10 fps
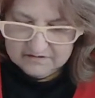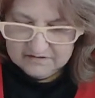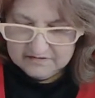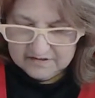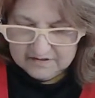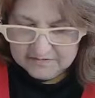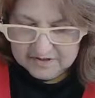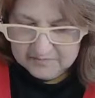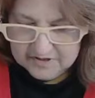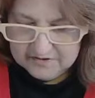And then I'm
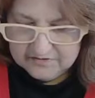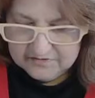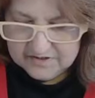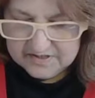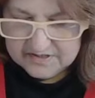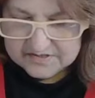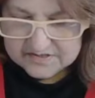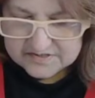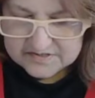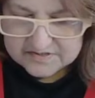coming under
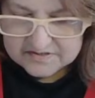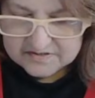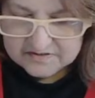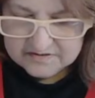this.